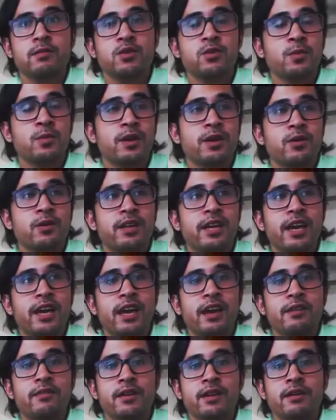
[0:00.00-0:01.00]
You might only
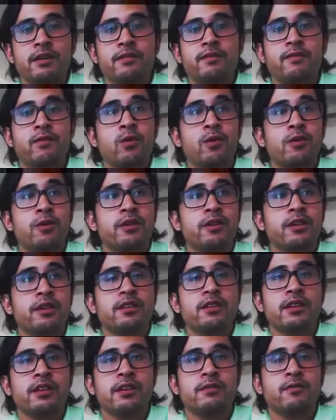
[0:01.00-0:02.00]
have like 4,
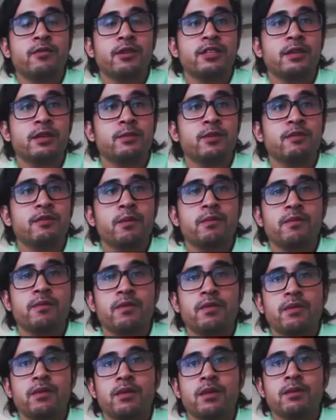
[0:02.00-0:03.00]
like for example, if
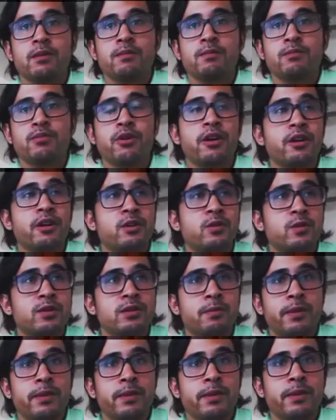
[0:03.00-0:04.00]
the product
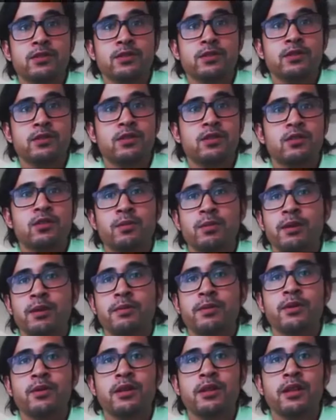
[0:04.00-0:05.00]
was a pencil, there
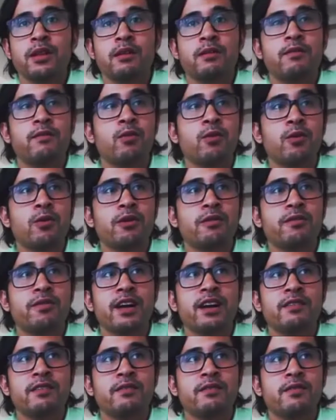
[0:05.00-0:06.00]
might be only like 4 to
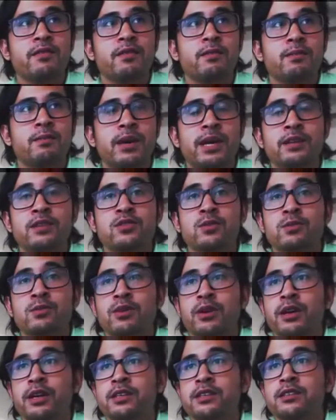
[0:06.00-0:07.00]
5 pencil
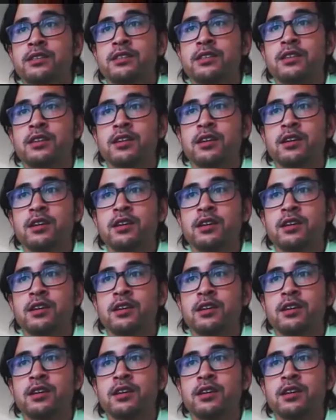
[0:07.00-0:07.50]
brands